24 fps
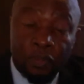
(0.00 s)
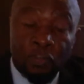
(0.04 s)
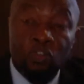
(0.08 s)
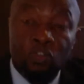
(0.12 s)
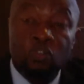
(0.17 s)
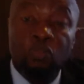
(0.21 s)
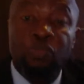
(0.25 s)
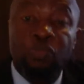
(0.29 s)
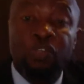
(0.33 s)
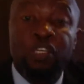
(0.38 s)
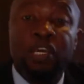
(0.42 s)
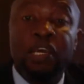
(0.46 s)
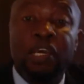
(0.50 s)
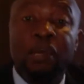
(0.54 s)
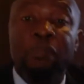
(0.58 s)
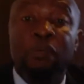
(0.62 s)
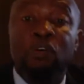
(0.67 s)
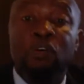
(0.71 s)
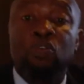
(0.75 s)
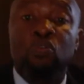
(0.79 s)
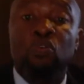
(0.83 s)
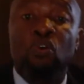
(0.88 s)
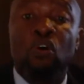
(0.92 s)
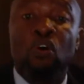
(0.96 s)
to be
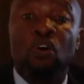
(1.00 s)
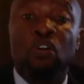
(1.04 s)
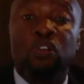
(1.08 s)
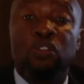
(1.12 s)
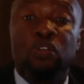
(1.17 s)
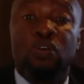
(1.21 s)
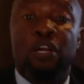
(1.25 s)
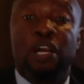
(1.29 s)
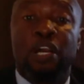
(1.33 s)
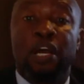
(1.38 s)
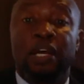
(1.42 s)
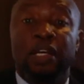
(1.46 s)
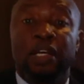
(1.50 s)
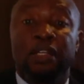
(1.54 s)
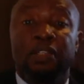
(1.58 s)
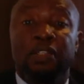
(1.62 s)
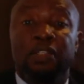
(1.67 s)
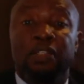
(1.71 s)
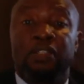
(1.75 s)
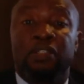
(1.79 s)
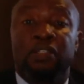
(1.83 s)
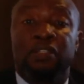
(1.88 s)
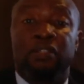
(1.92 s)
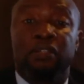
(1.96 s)
able to
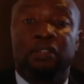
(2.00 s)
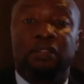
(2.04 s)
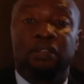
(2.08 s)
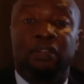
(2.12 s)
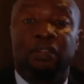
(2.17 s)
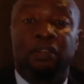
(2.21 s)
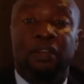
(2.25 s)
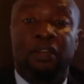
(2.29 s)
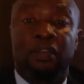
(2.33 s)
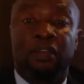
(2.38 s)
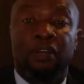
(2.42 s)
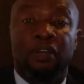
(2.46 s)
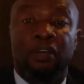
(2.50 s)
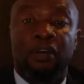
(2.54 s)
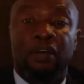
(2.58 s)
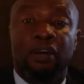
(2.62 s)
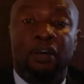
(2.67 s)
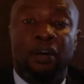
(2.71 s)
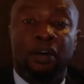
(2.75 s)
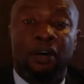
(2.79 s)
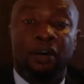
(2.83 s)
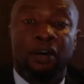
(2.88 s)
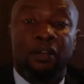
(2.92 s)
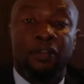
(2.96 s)
authorize
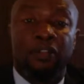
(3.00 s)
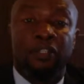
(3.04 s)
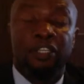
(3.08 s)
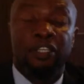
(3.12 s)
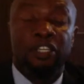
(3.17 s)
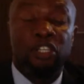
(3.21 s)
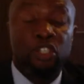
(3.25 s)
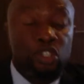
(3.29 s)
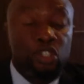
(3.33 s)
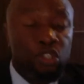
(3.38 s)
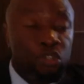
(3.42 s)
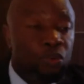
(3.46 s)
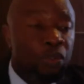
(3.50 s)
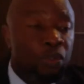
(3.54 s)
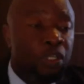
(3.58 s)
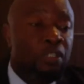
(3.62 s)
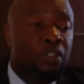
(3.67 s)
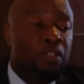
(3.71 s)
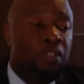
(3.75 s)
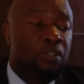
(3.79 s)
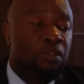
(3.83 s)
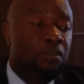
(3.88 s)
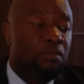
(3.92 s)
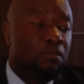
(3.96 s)
the
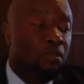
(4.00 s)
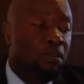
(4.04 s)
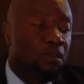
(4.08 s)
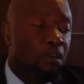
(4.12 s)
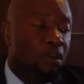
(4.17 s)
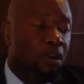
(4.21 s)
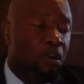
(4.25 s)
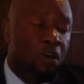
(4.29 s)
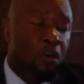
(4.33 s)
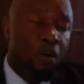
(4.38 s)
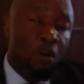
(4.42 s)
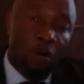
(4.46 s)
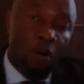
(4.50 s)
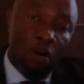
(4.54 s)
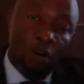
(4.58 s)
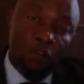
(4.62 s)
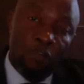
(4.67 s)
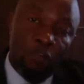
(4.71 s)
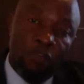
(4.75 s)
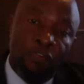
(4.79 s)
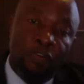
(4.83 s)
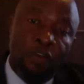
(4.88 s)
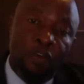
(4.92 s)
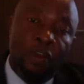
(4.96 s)
issuance
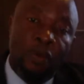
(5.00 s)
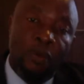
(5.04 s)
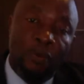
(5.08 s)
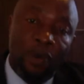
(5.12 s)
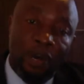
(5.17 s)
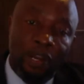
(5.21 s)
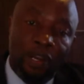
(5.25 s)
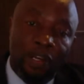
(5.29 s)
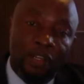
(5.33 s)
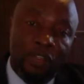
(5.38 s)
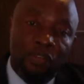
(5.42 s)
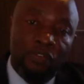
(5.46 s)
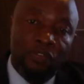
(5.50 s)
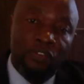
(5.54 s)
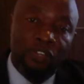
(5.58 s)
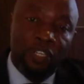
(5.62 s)
of a warrant of